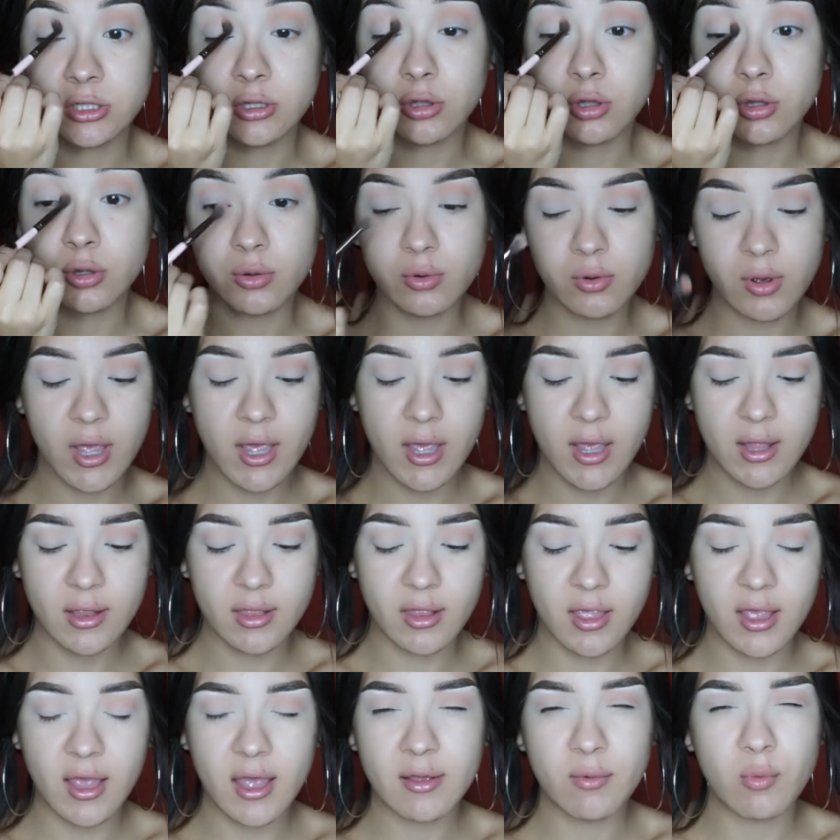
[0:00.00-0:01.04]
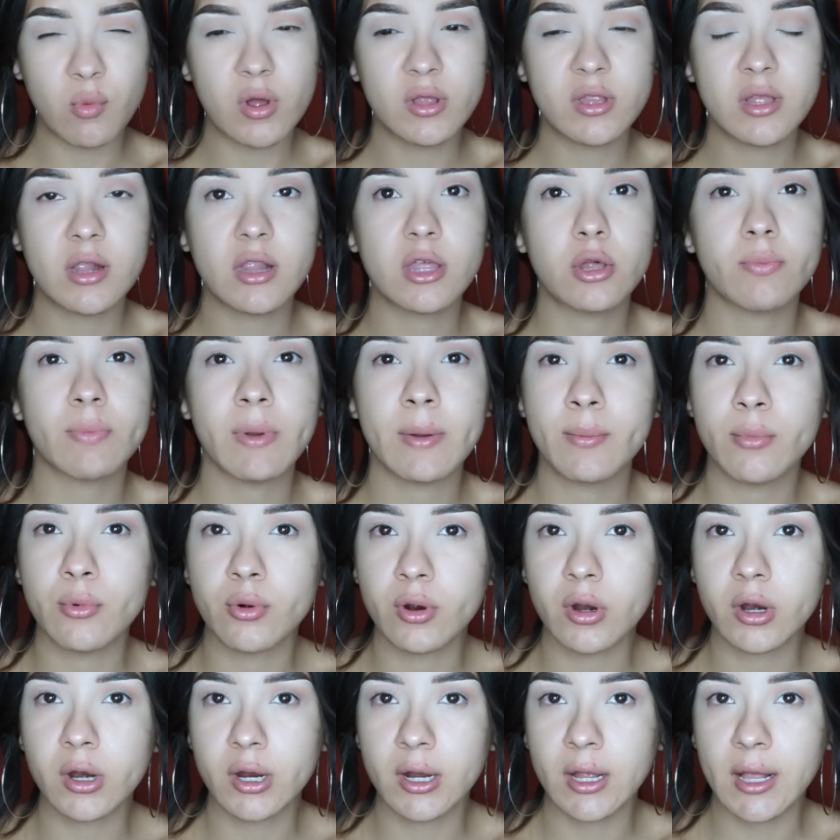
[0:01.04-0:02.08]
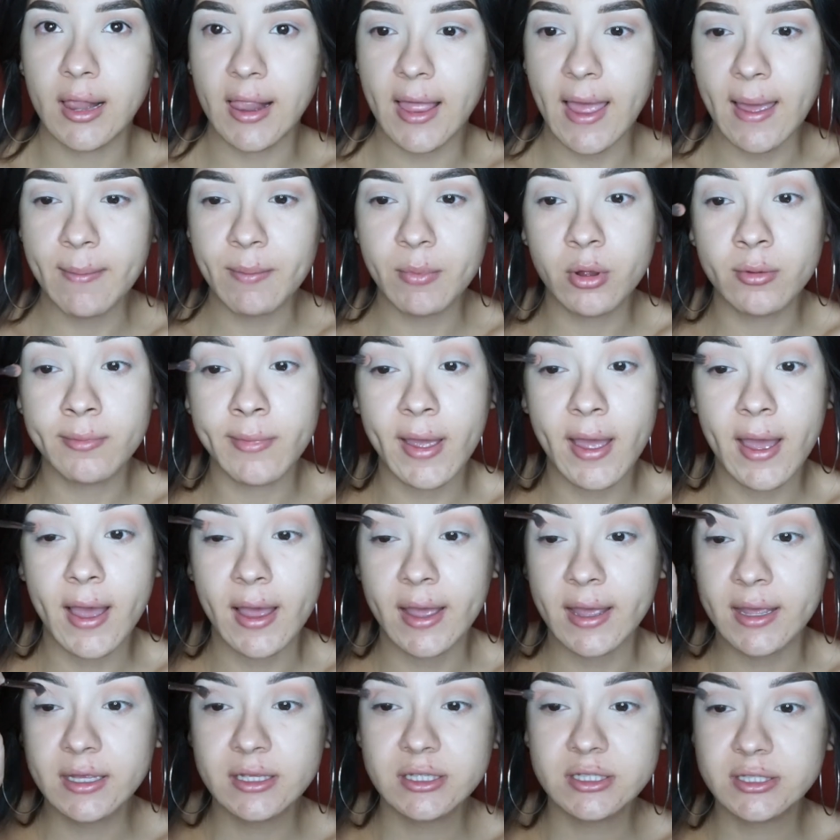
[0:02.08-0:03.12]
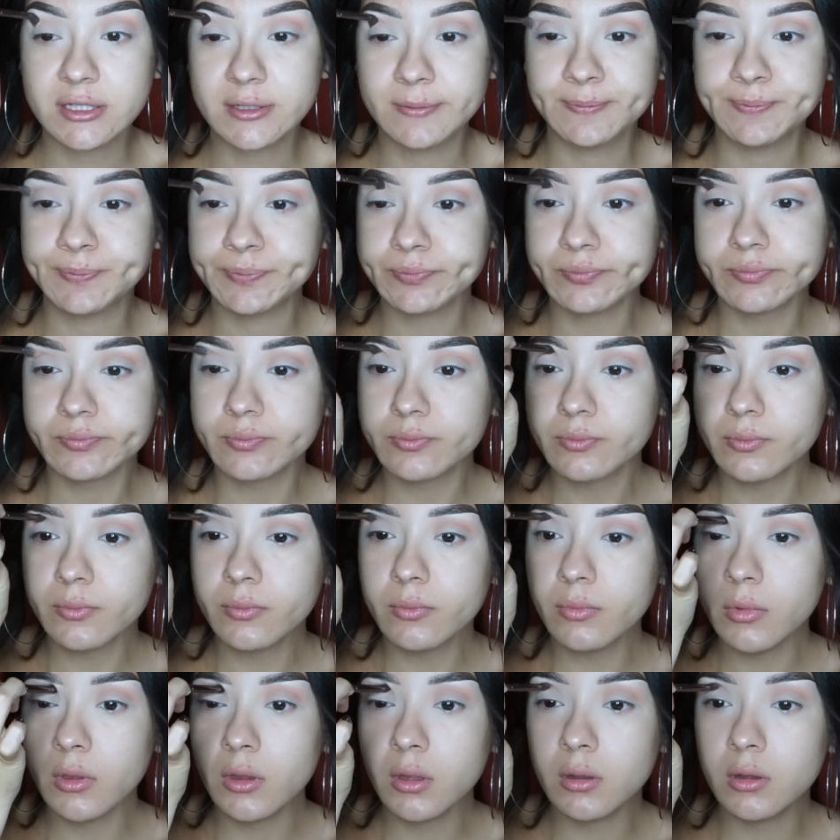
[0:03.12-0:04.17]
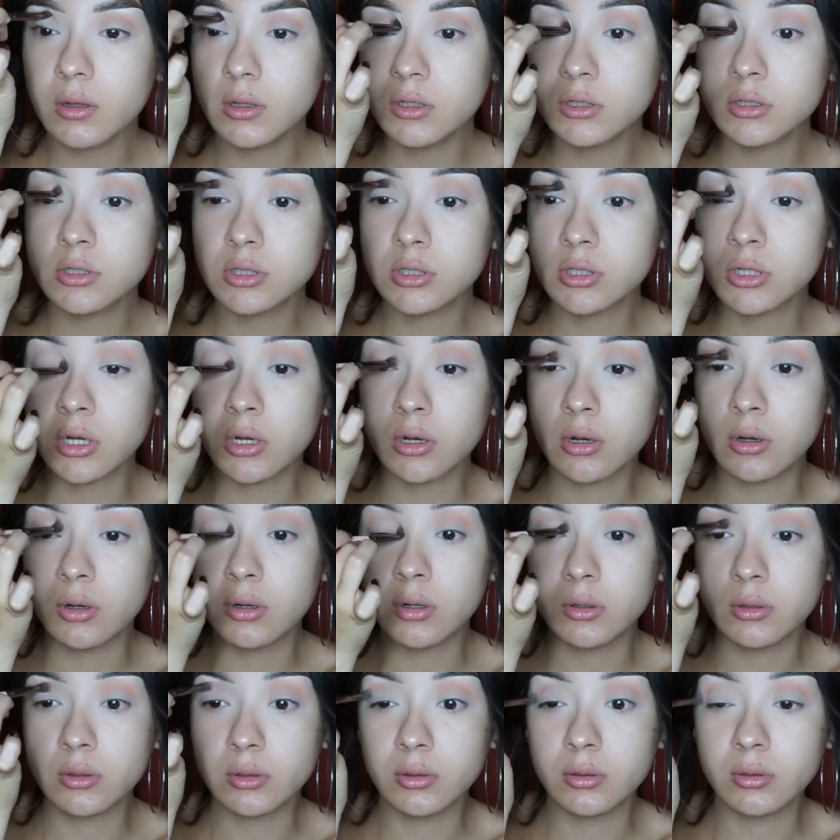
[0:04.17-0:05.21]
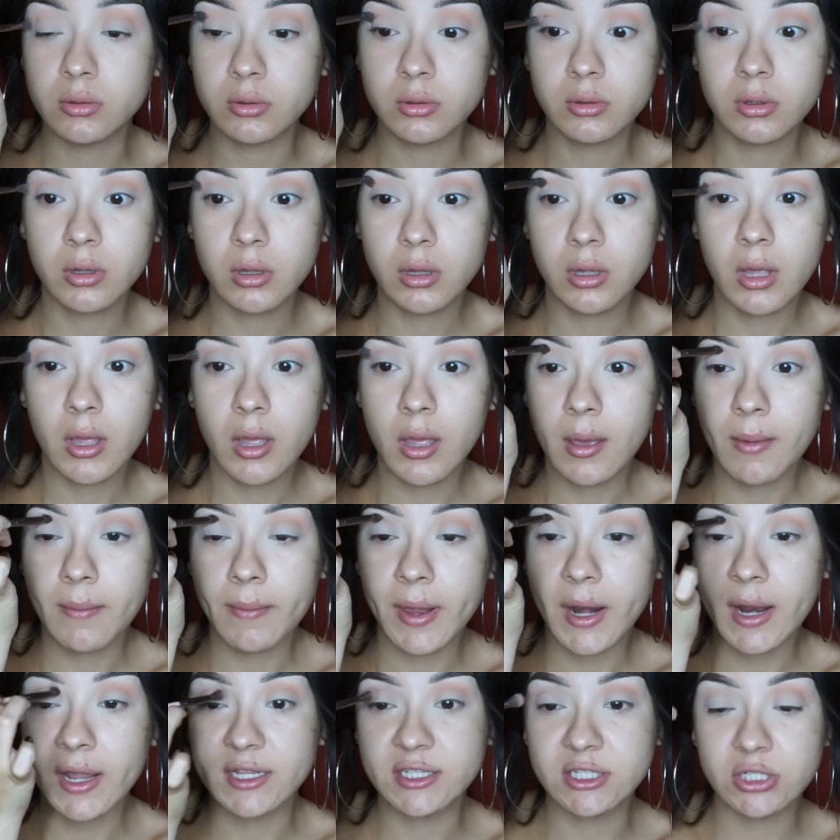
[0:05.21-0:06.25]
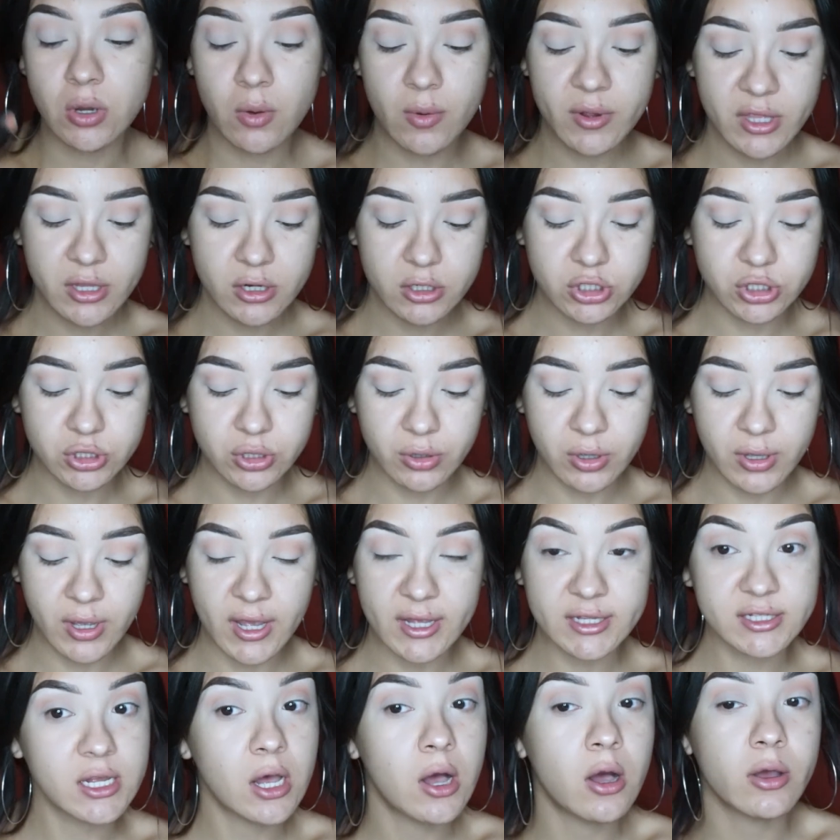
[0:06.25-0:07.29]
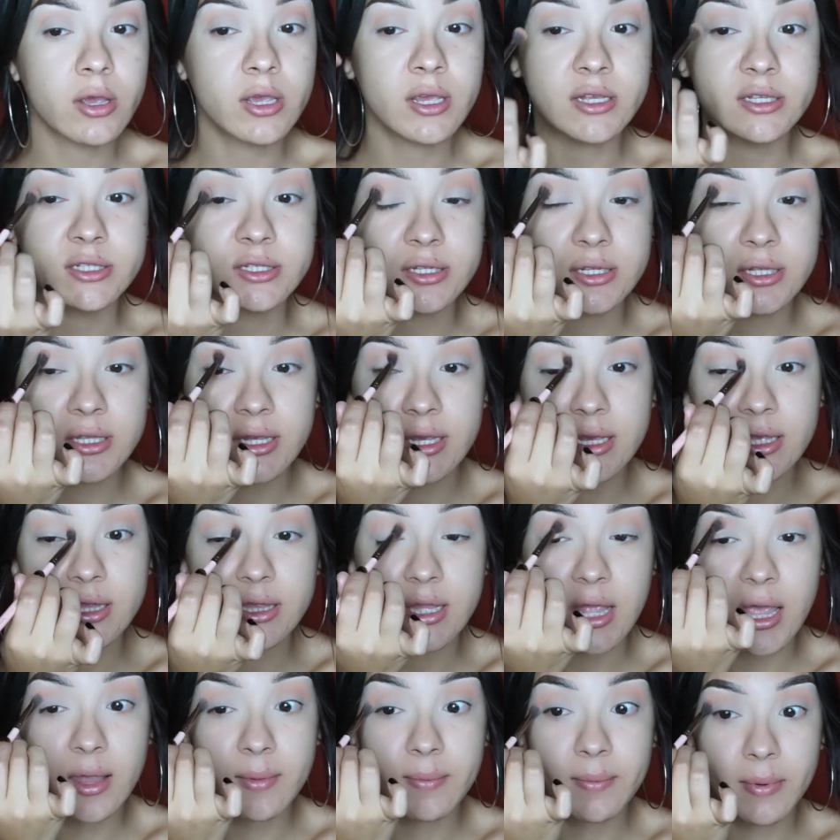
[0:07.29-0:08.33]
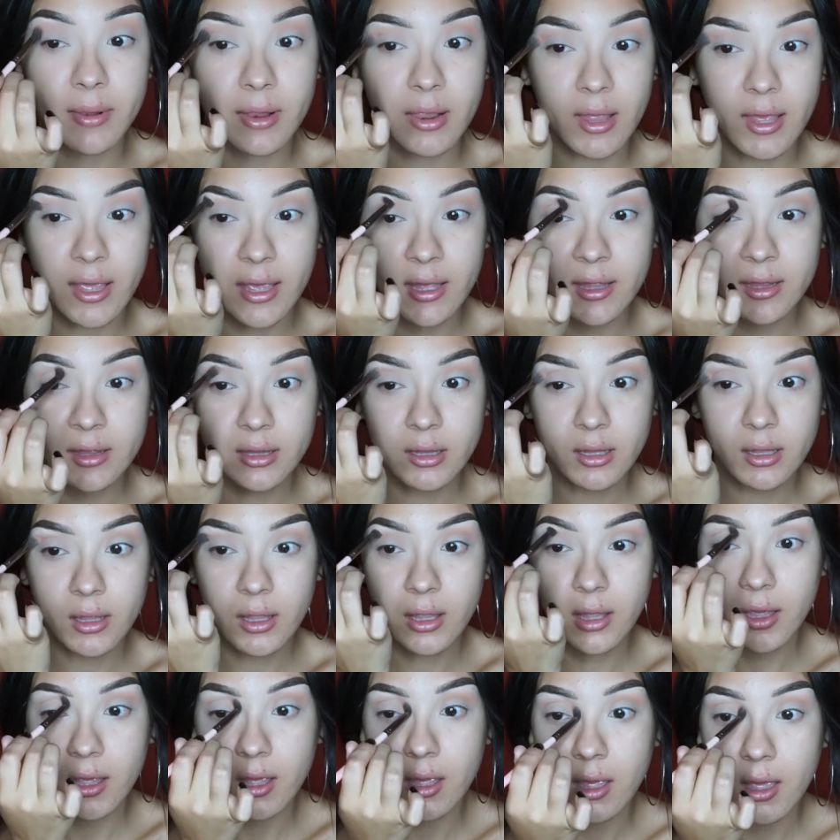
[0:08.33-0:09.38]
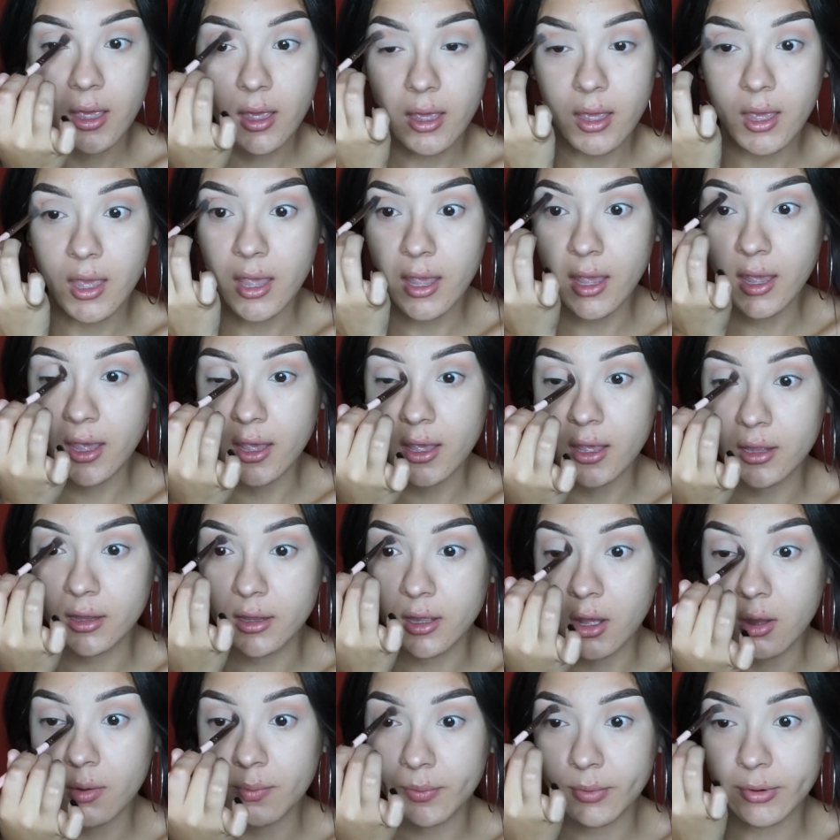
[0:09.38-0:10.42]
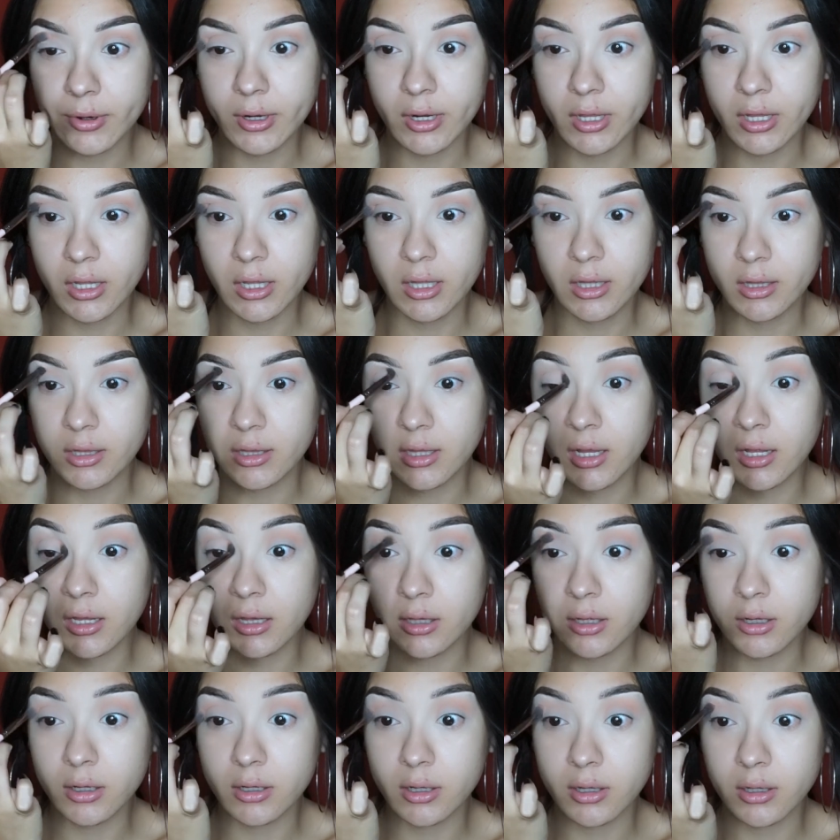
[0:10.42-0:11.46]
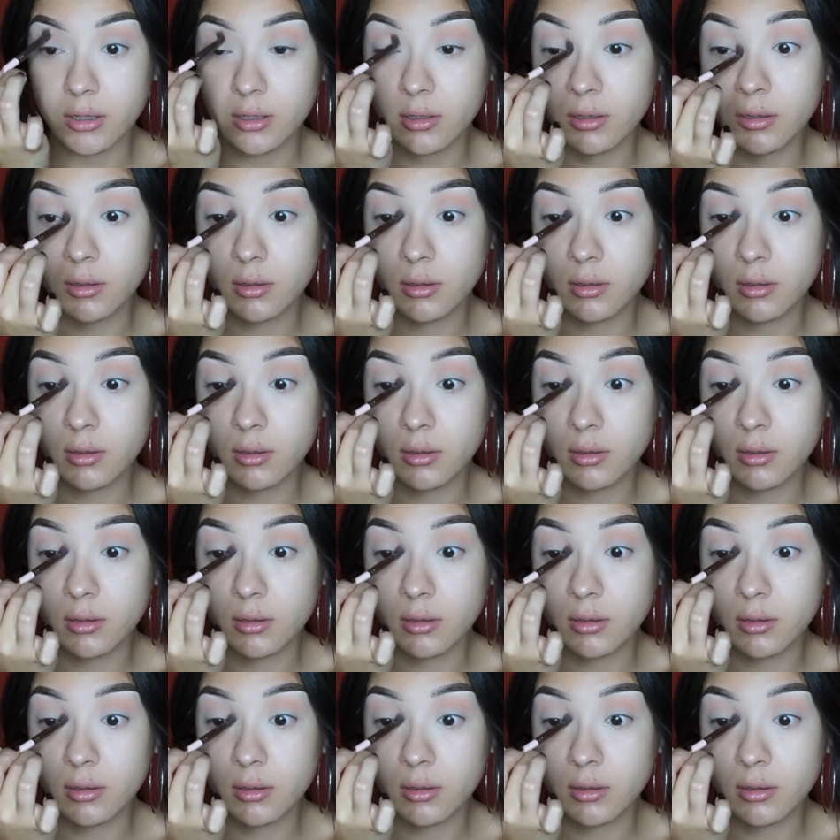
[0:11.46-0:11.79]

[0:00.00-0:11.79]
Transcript: to do and like I want a little bit more glam on my eyes so but I still wanted to show you guys how easily they blend and how pretty they look